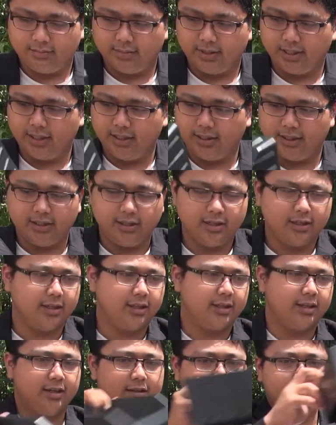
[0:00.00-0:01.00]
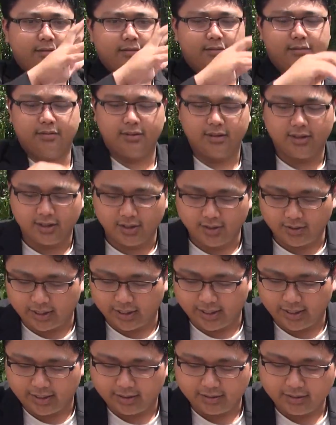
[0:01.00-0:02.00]
Anything? Nothing.
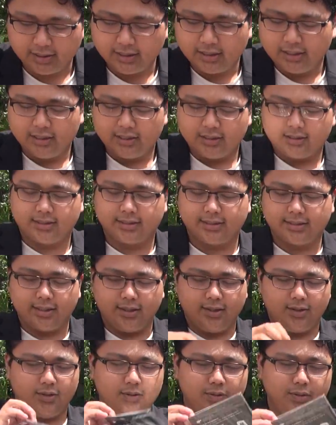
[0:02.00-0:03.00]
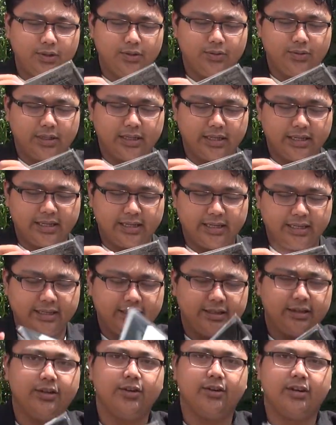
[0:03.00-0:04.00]
Okay. So you
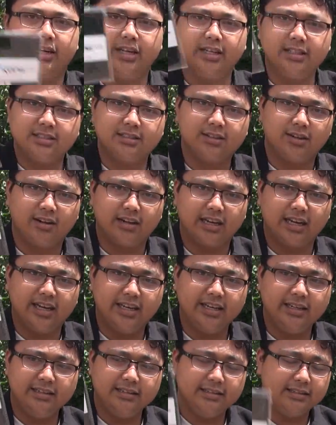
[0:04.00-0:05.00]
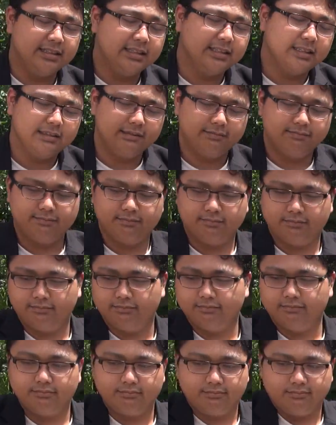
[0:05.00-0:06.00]
get your install guide.
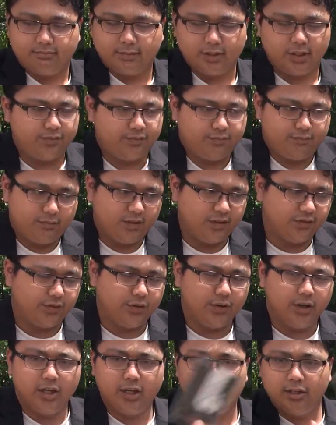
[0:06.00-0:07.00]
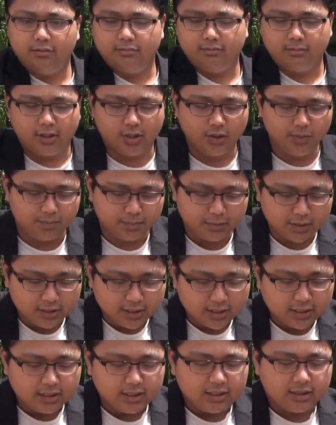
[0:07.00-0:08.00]
If you need it. Nope.
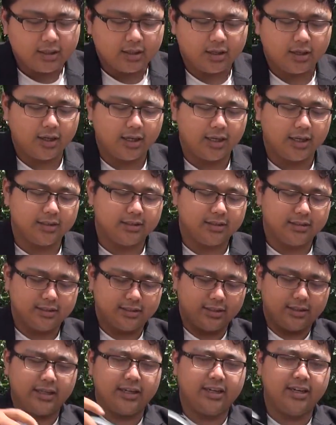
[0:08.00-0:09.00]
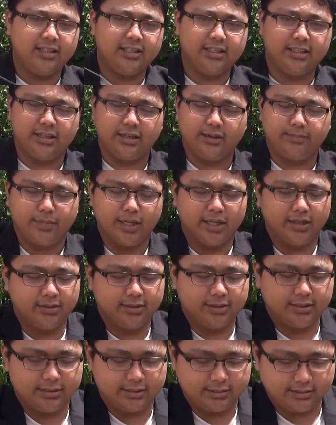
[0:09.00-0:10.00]
Alright. So there's your
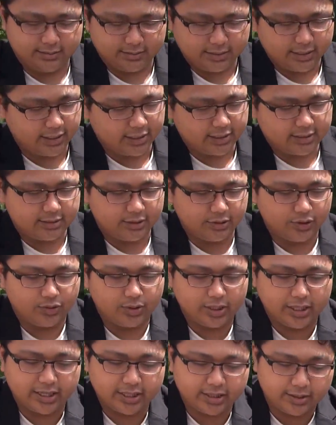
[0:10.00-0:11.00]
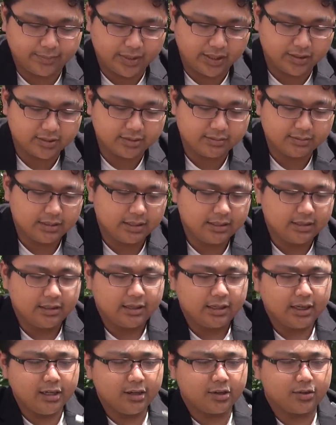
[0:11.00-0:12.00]
mouse. I guess you only get the mouse.
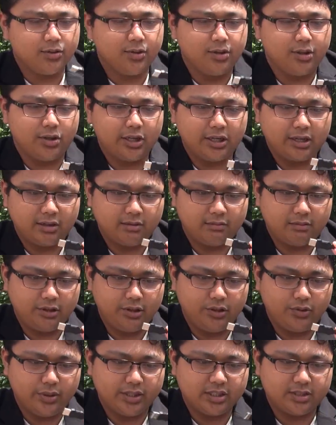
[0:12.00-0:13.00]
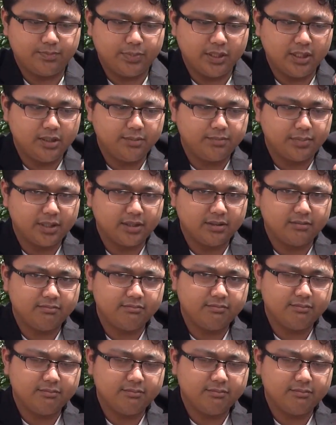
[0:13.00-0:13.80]
Kind of cool looking USB, but